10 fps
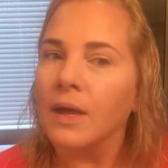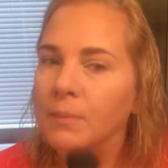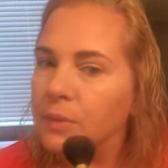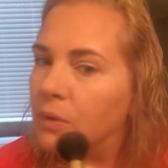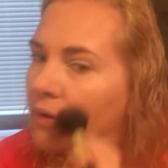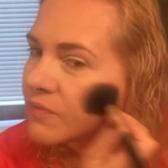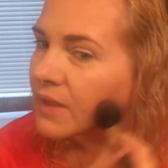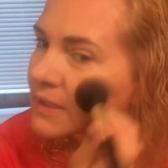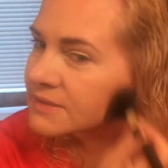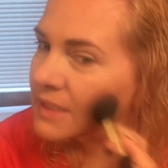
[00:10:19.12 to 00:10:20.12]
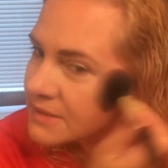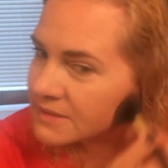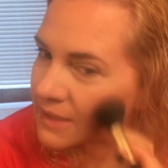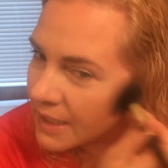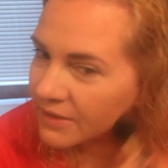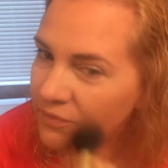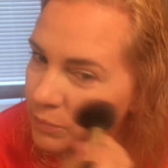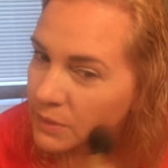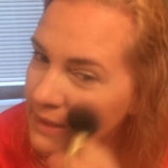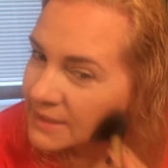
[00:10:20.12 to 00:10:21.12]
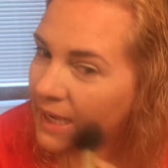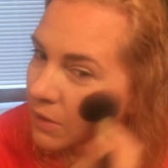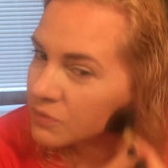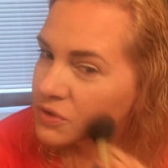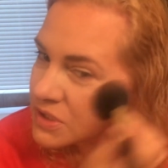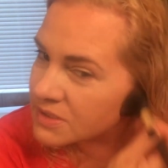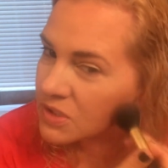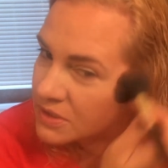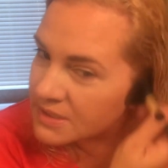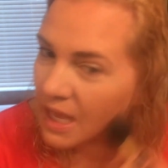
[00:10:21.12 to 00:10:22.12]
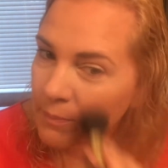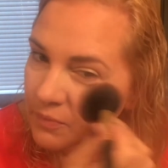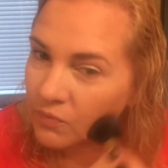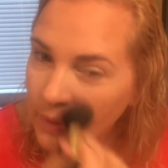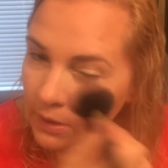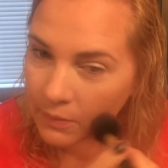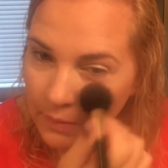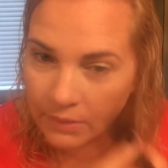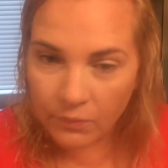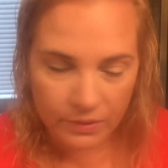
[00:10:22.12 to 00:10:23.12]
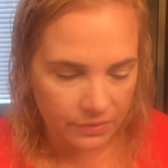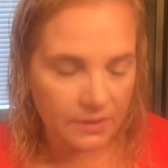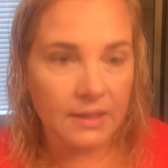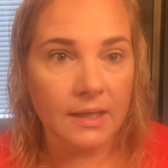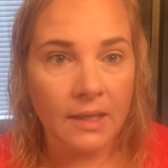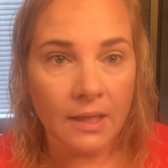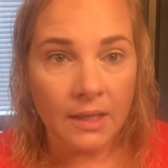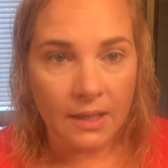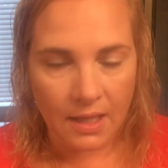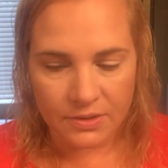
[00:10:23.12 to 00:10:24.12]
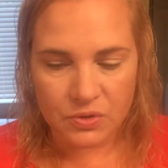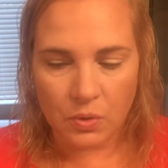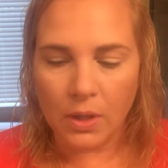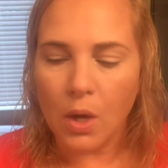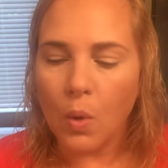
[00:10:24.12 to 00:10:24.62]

Blow off the excess and kind of blend out just on top of where I went with the contour,